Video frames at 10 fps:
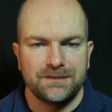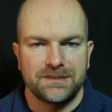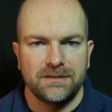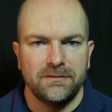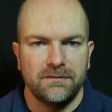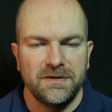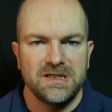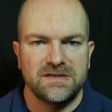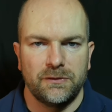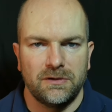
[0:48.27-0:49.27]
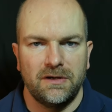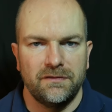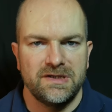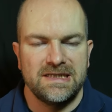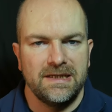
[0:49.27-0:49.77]
So, first of all,
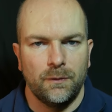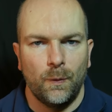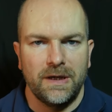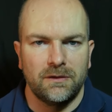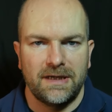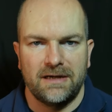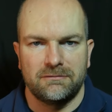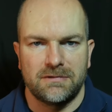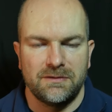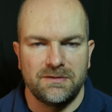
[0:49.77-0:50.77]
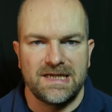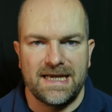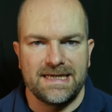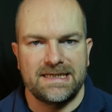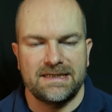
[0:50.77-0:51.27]
obviously the wheel can
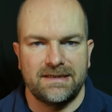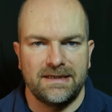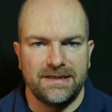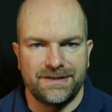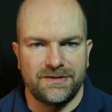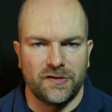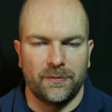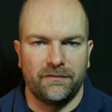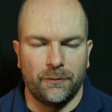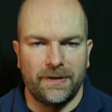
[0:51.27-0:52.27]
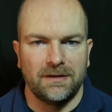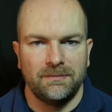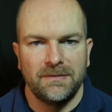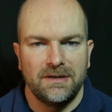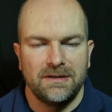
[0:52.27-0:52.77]
rotate. That is the job of the wheel.
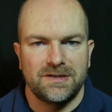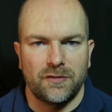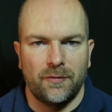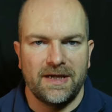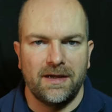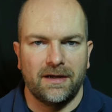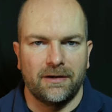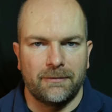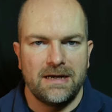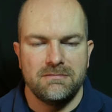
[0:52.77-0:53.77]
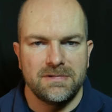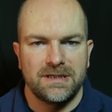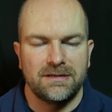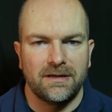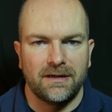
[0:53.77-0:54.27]
So, we make it go
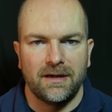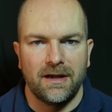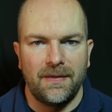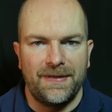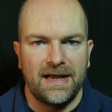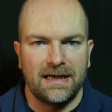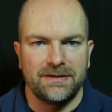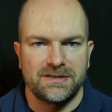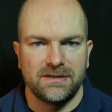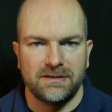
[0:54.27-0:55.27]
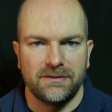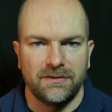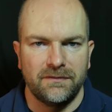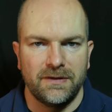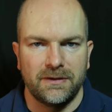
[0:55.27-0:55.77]
round, uh, and that allows the,
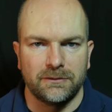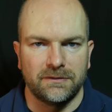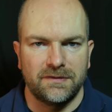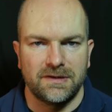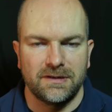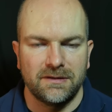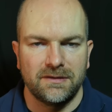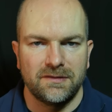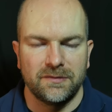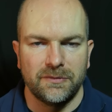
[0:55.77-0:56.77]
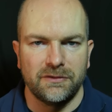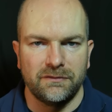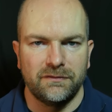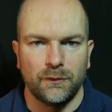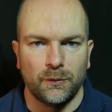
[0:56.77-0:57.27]
the vehicle to, to
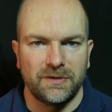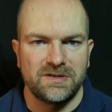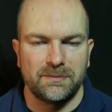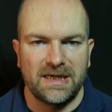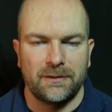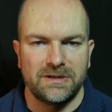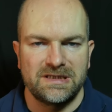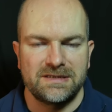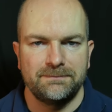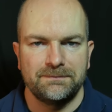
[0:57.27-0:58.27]
move forwards and backwards.